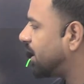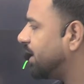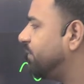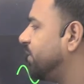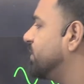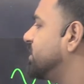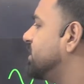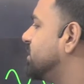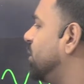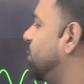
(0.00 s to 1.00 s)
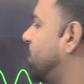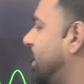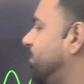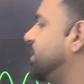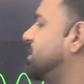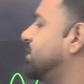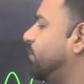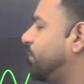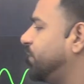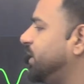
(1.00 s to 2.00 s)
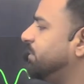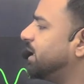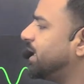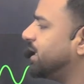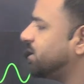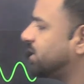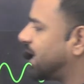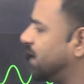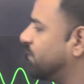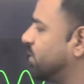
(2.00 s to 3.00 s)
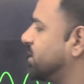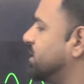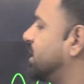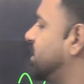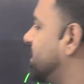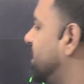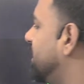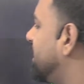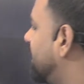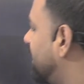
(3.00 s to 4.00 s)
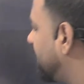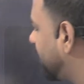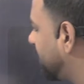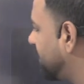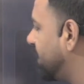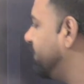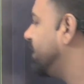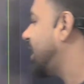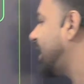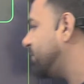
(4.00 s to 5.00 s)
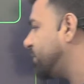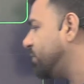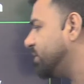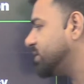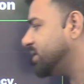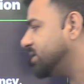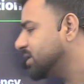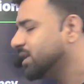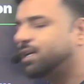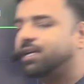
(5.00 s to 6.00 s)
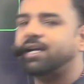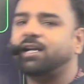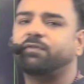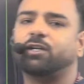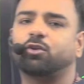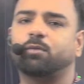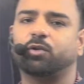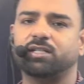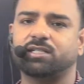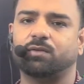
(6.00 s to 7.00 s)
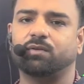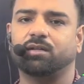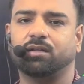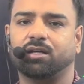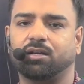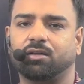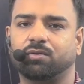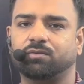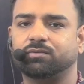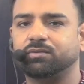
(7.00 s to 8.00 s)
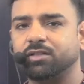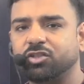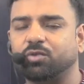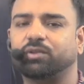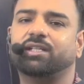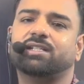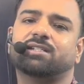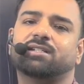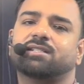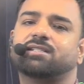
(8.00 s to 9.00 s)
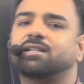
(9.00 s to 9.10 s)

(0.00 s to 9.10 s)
frequency is equal to high pitch. Female and child voices are generally having higher frequencies. And if I talk about this sound, hello. So this is